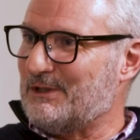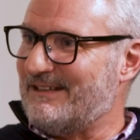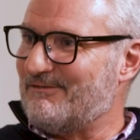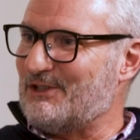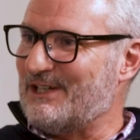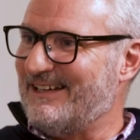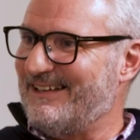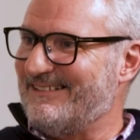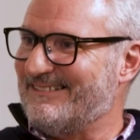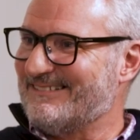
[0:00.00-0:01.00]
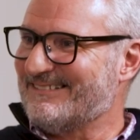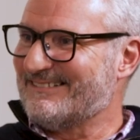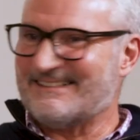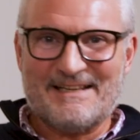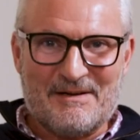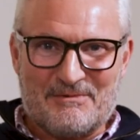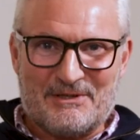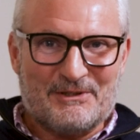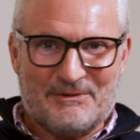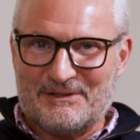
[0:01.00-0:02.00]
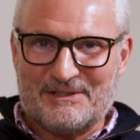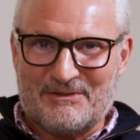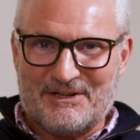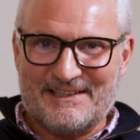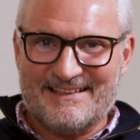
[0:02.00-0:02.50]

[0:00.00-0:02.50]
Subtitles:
heard it right here to camera. You heard it right